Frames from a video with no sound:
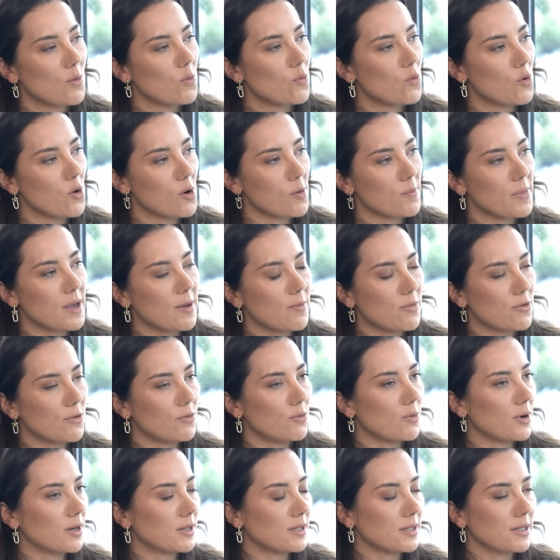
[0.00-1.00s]
What are people
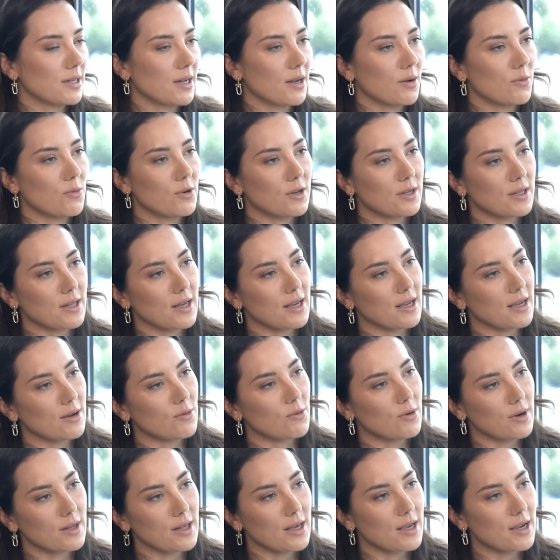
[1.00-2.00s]
wanting? What are they
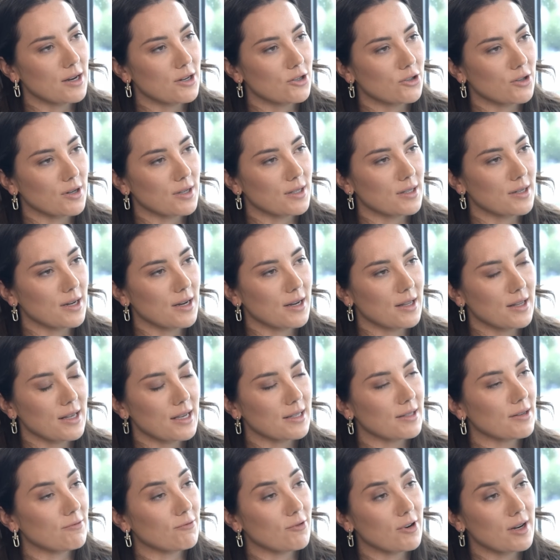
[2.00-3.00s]
interested in? And
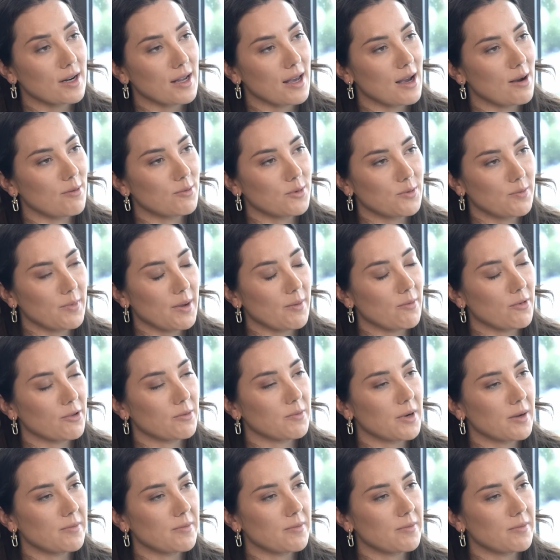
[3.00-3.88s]
that's really helped me with my